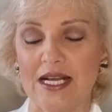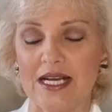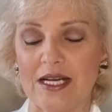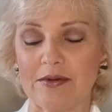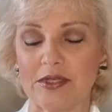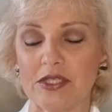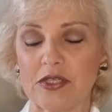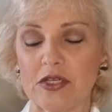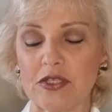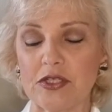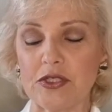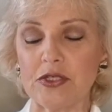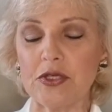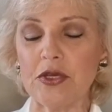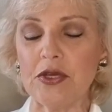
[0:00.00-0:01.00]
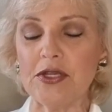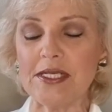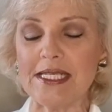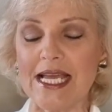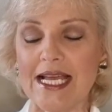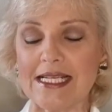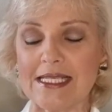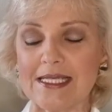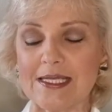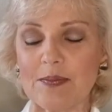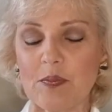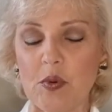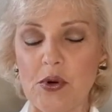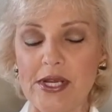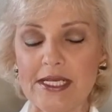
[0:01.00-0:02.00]
I was concerned and
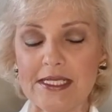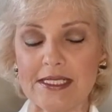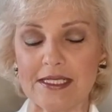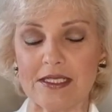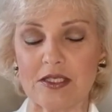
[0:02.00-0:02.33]
disappointed